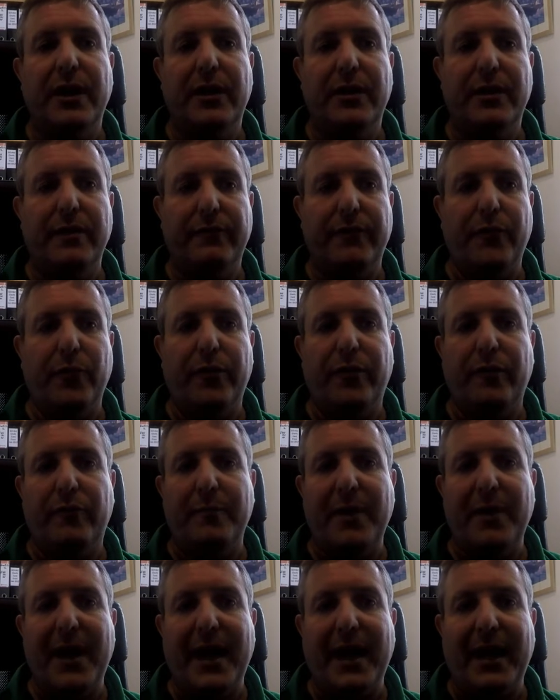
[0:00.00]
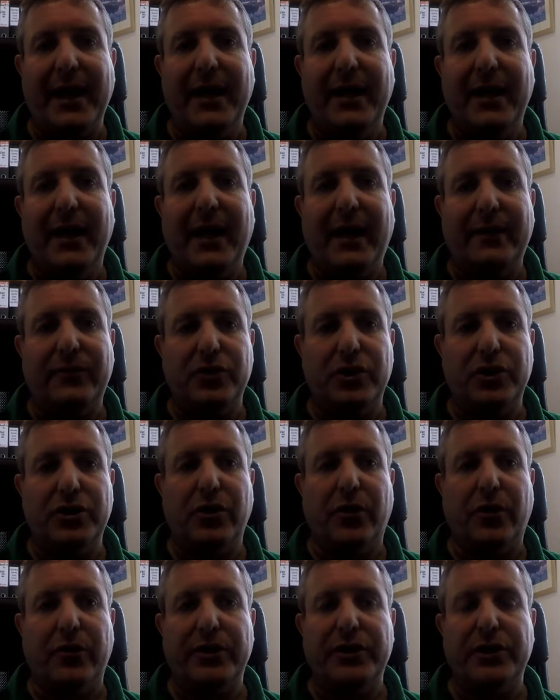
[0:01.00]
the 4th of May at the
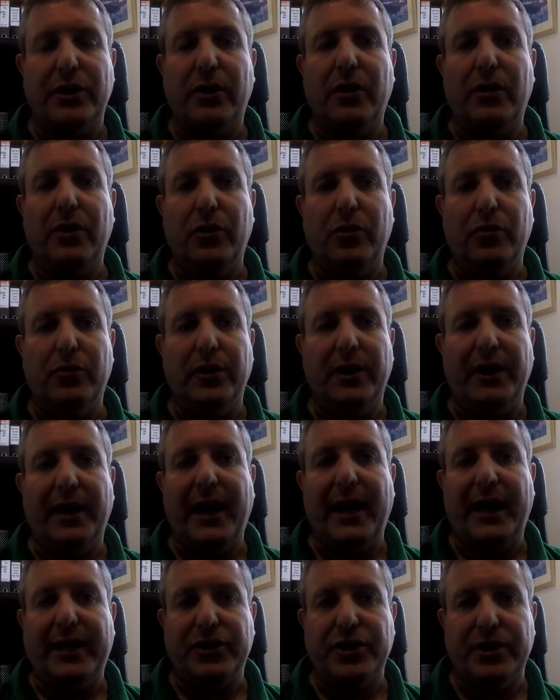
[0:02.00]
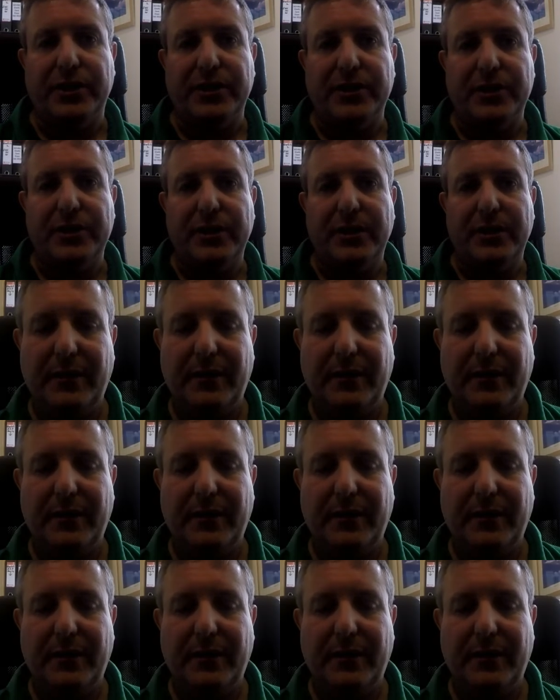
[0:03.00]
Scottish local elections.